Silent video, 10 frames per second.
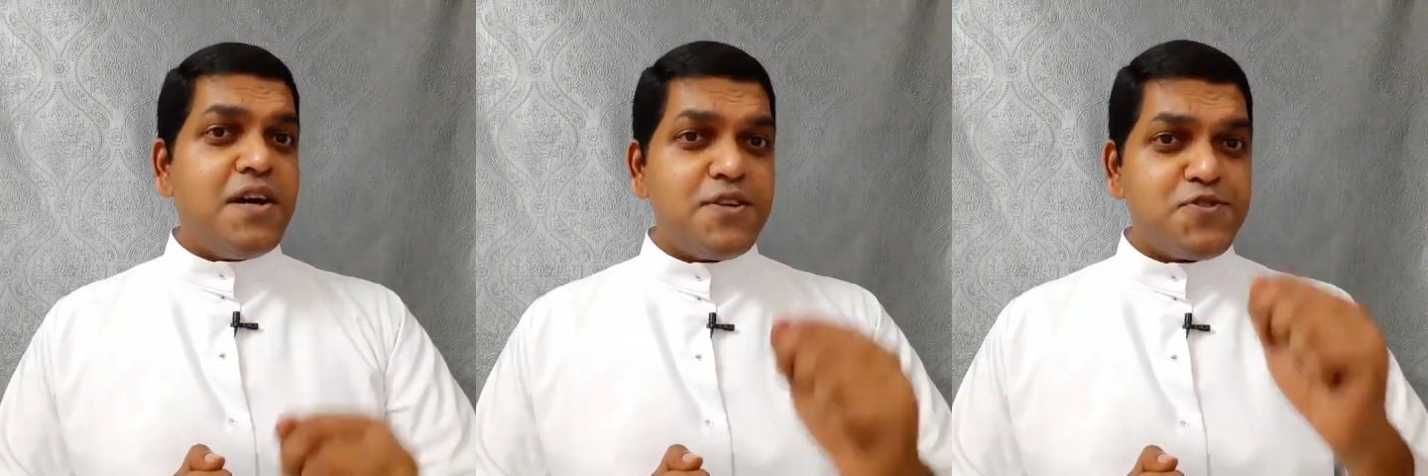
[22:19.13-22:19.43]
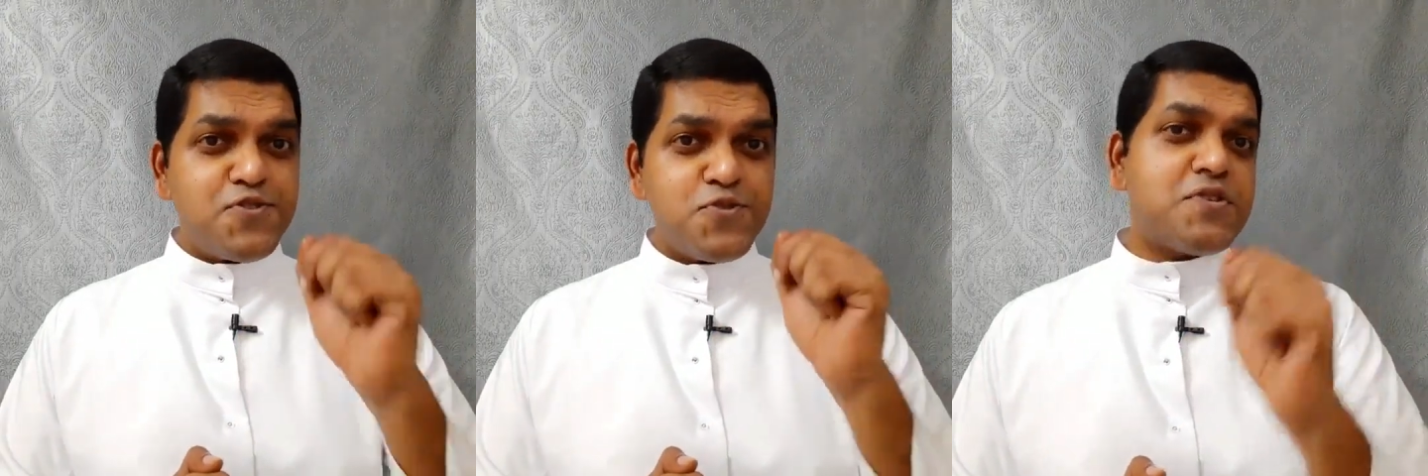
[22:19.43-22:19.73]
her
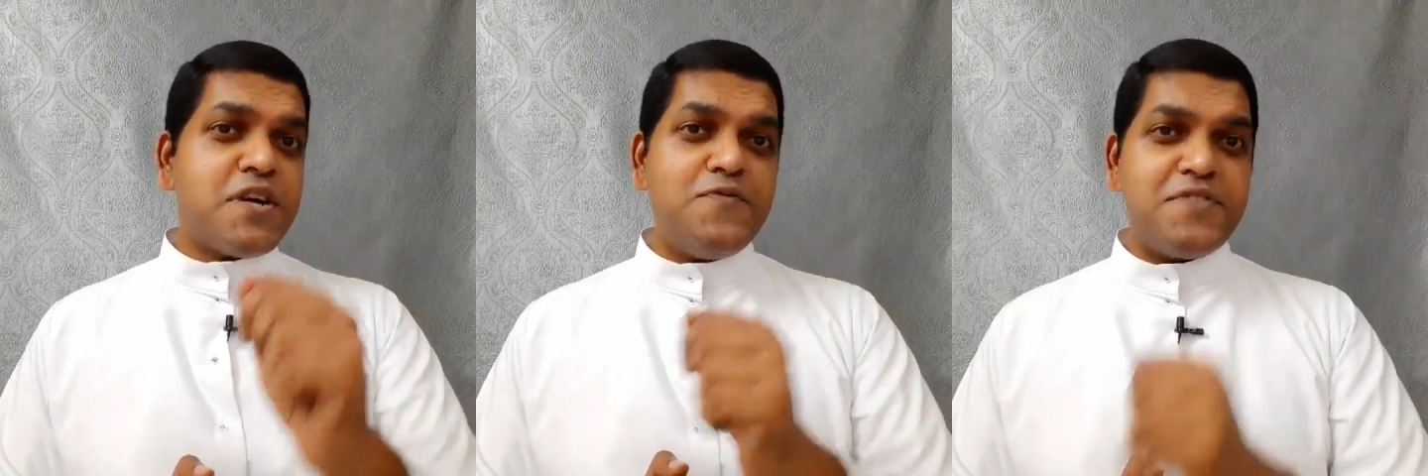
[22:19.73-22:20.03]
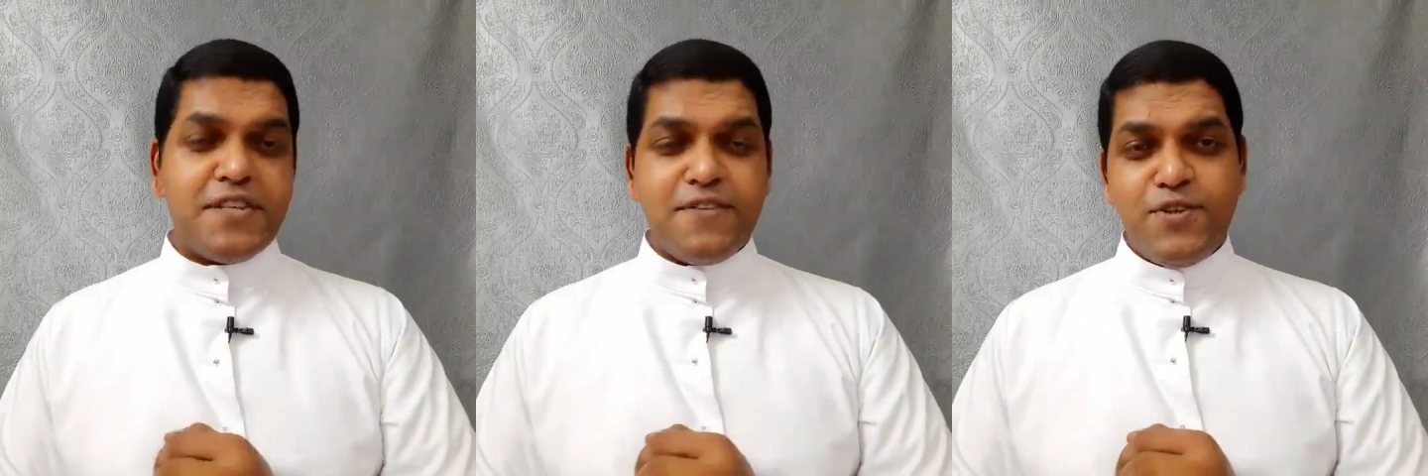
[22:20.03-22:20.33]
true
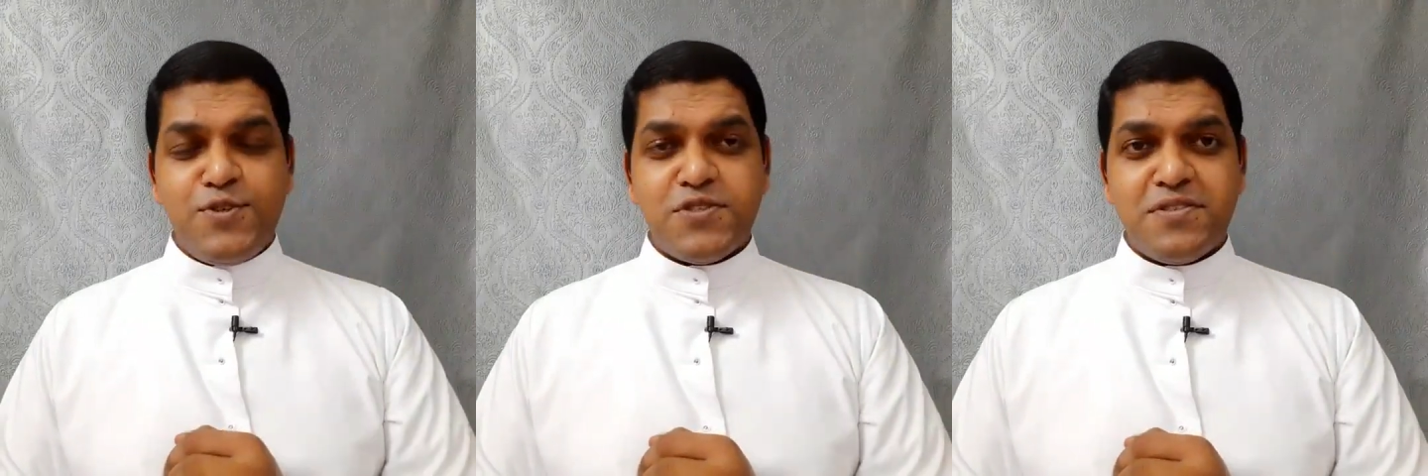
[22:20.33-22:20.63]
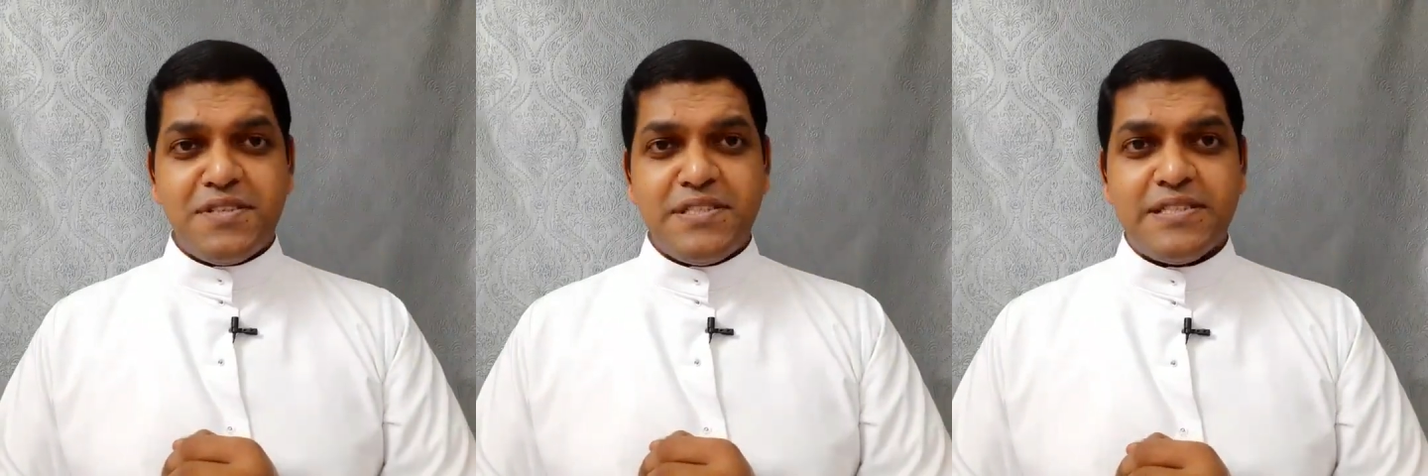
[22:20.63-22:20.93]
counter
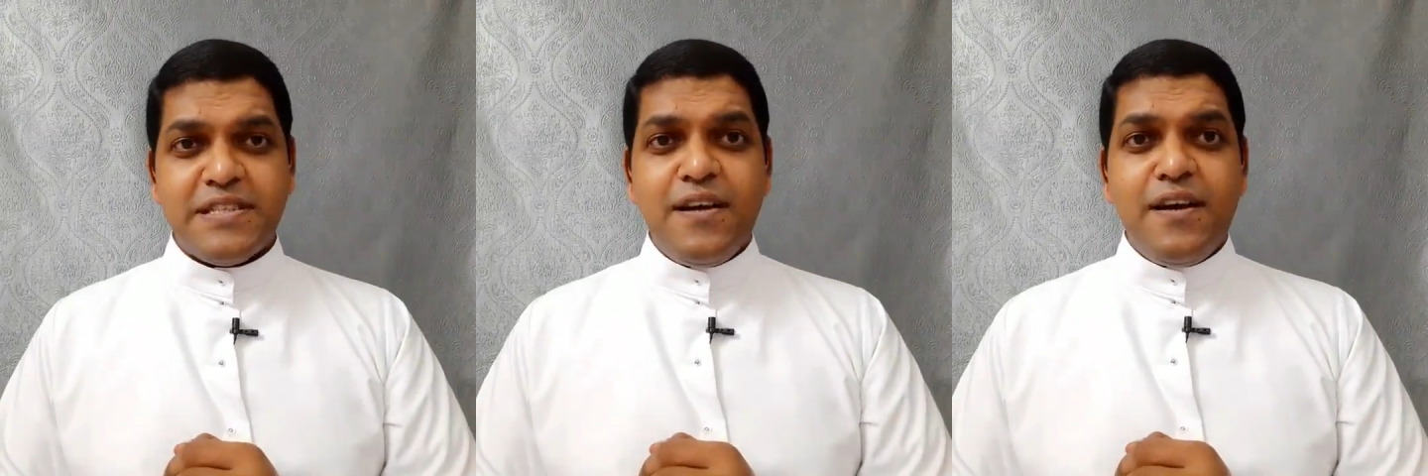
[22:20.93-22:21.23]
revolutionaries,